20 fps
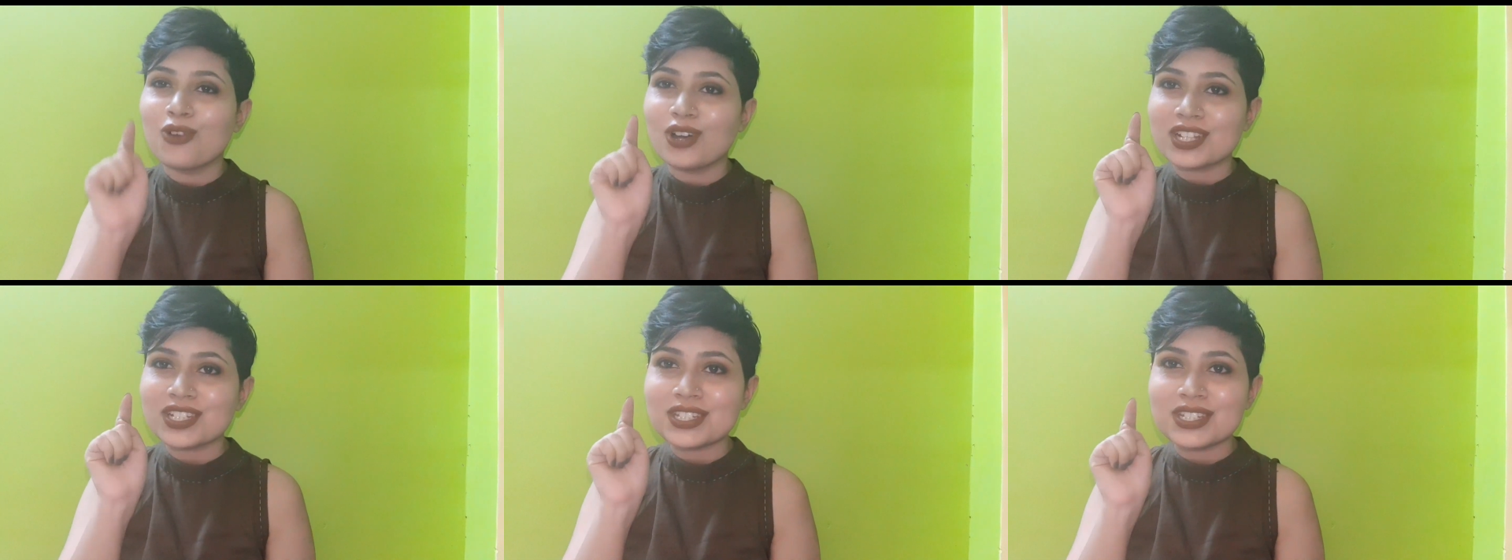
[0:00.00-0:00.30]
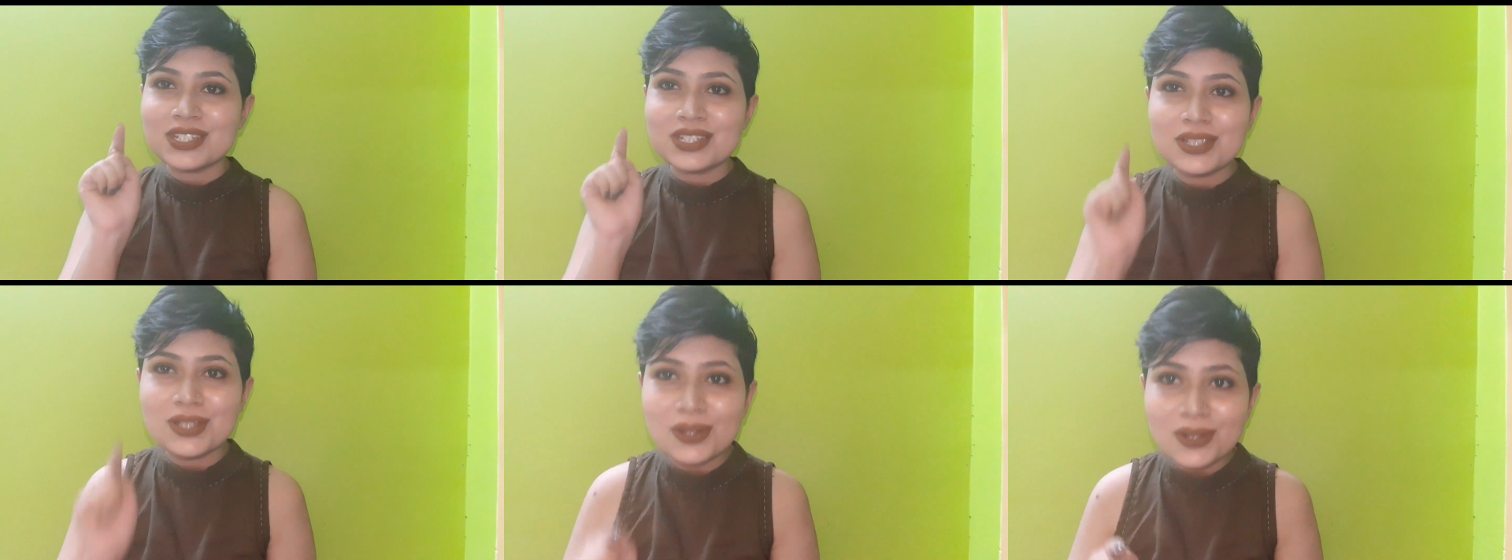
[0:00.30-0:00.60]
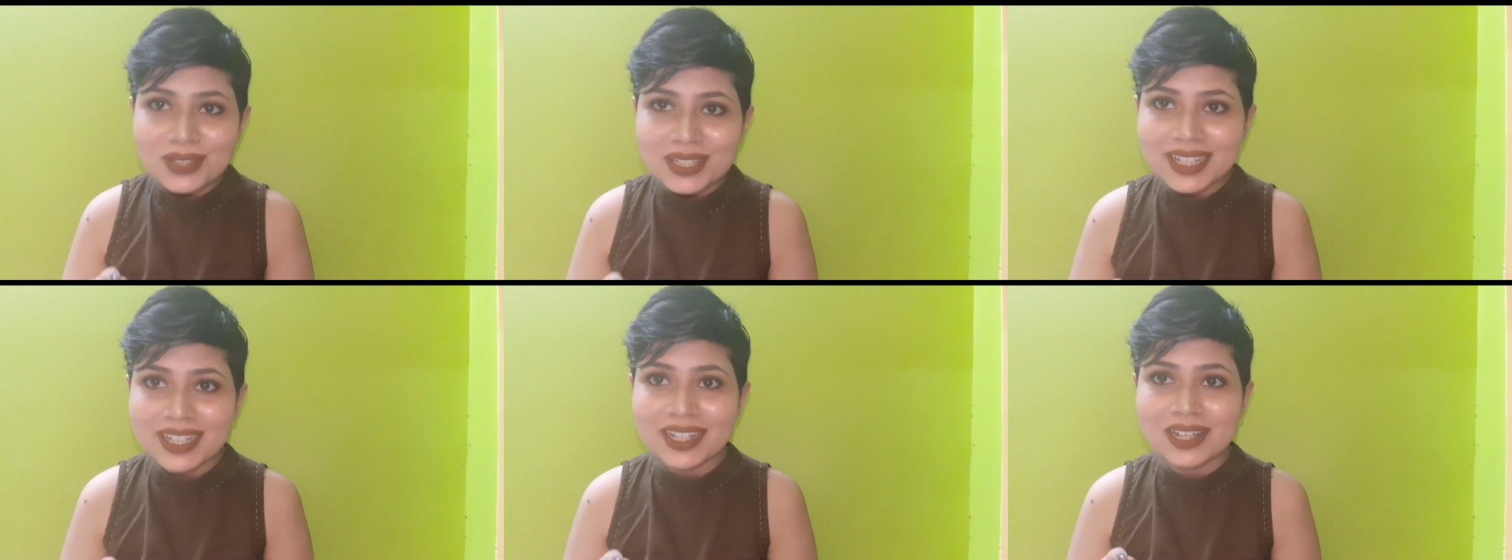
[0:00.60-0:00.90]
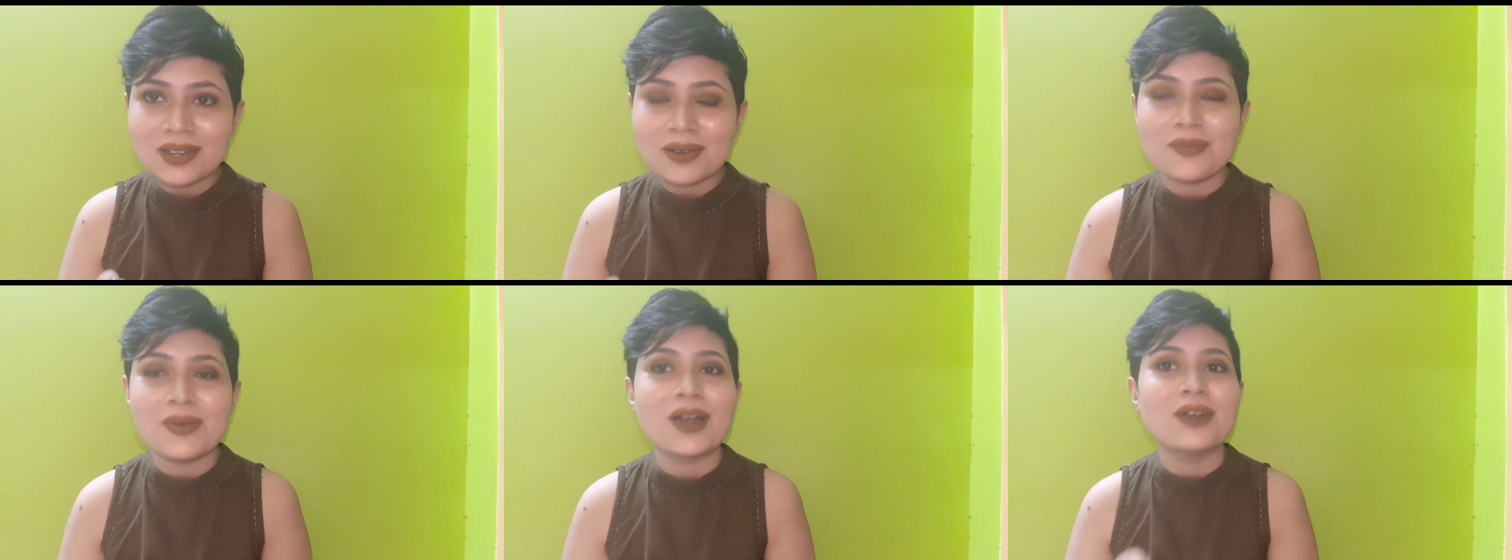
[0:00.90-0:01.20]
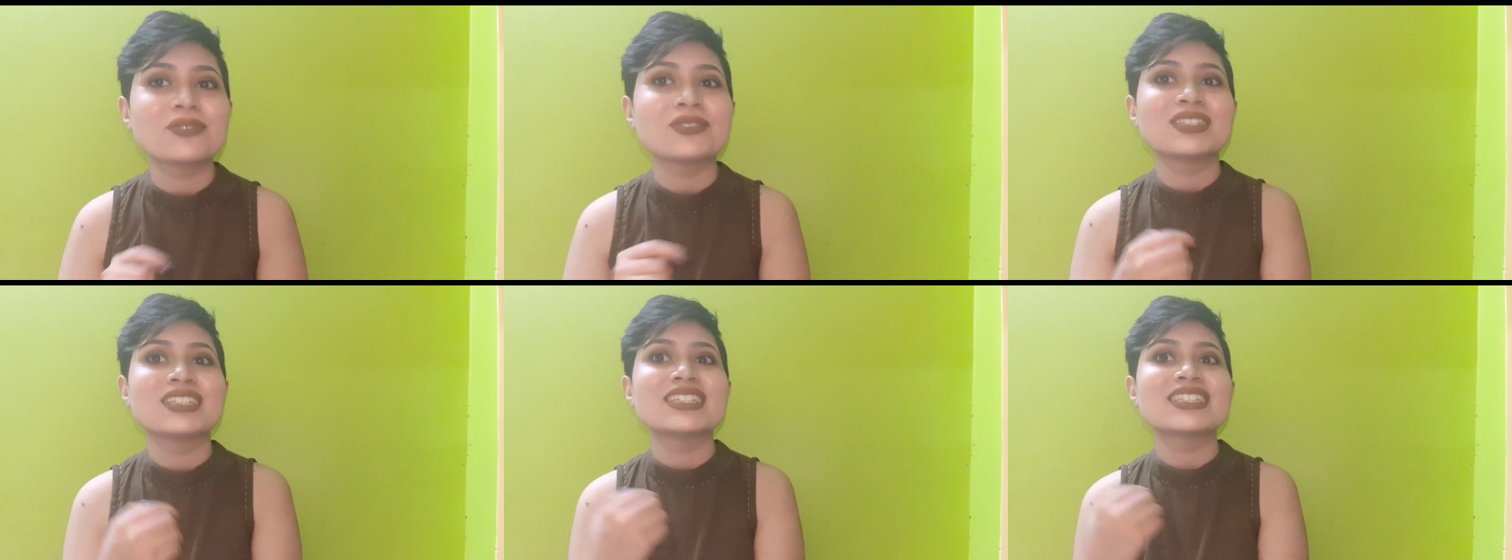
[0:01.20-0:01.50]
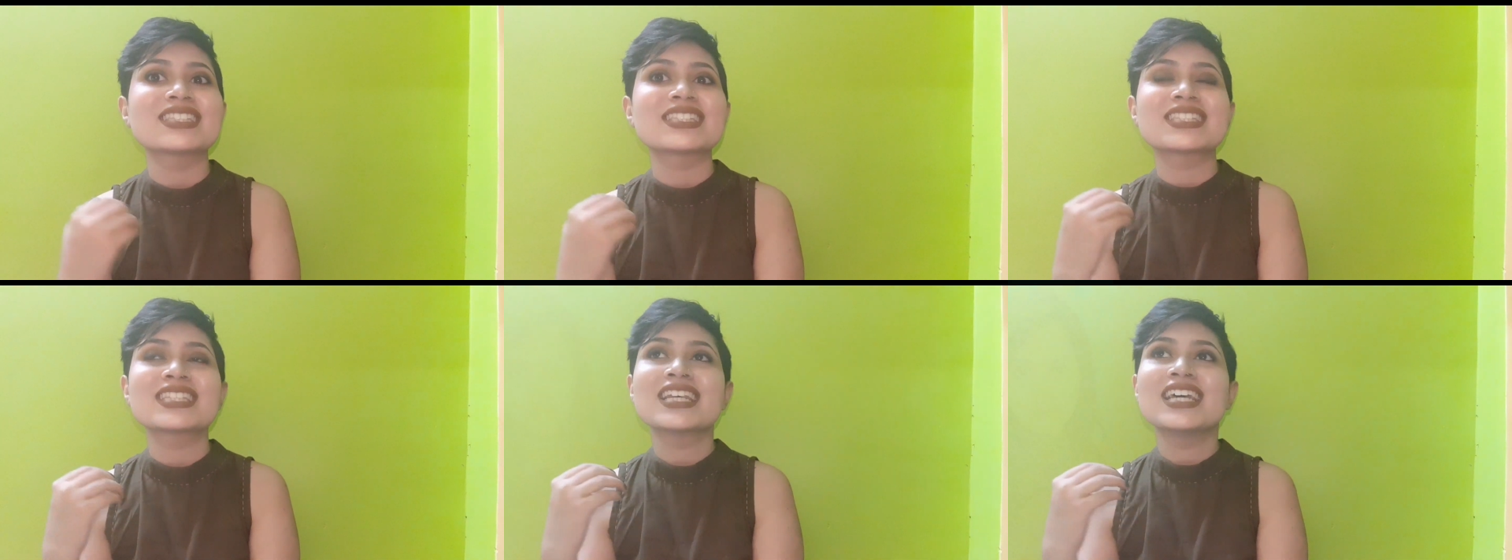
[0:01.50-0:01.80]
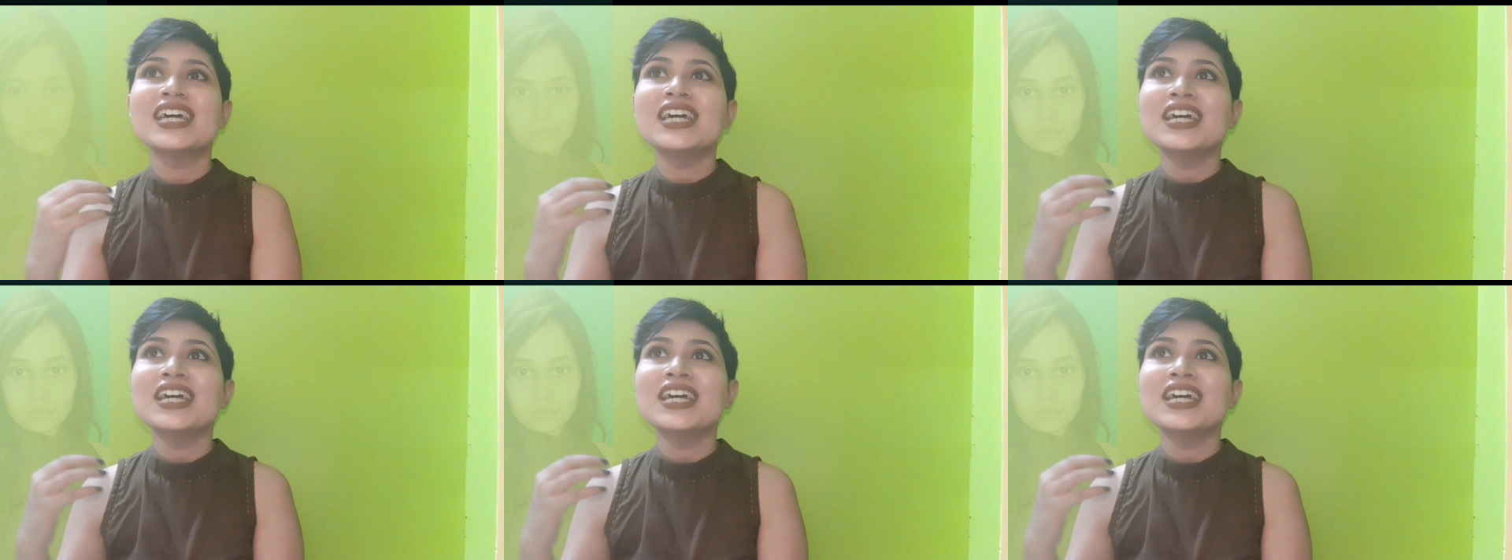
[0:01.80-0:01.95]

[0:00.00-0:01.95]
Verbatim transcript: what you think about this